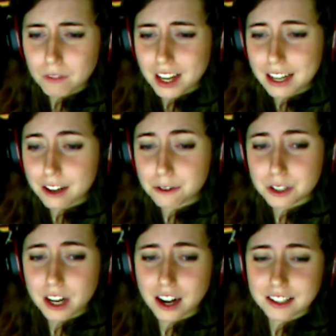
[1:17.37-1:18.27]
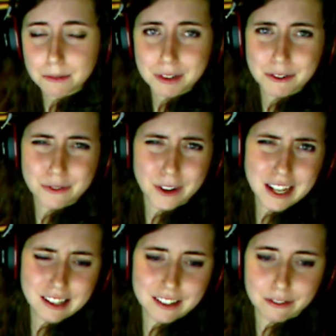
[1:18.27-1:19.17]
It was a concept I was
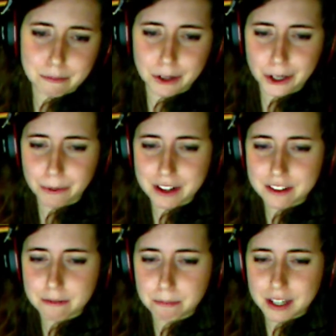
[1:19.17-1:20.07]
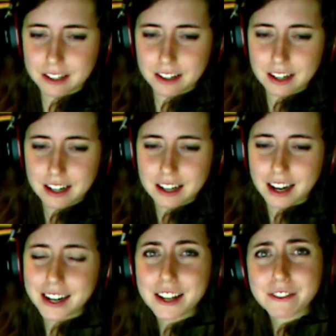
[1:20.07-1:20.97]
vaguely familiar with, but I
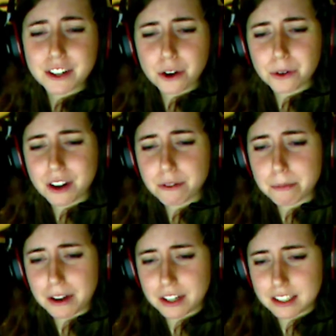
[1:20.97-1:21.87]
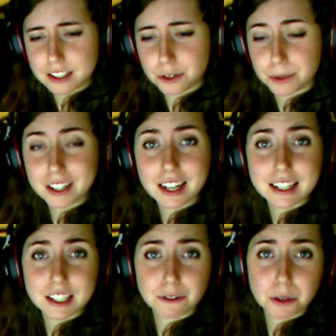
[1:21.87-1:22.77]
didn't even know enough about it to realize that
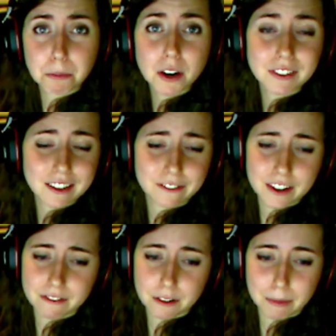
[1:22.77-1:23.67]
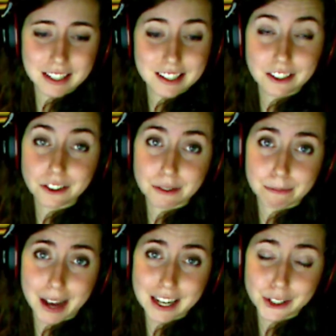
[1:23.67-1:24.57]
it was a perfect fit for my skills and
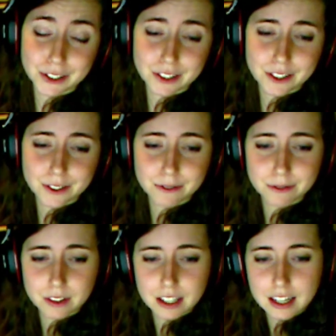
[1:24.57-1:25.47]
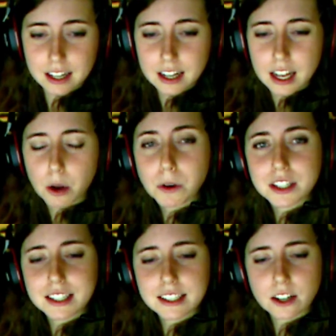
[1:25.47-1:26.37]
passions. It wasn't
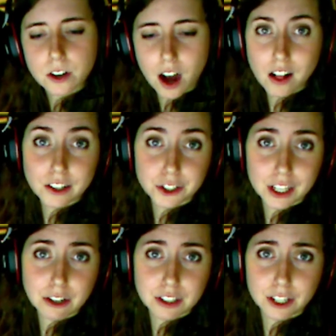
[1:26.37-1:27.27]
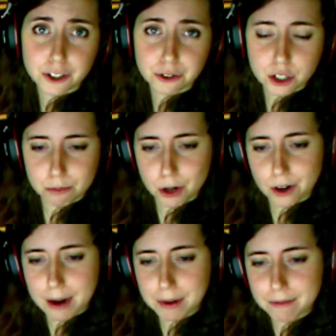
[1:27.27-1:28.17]
until college that I was introduced to programming.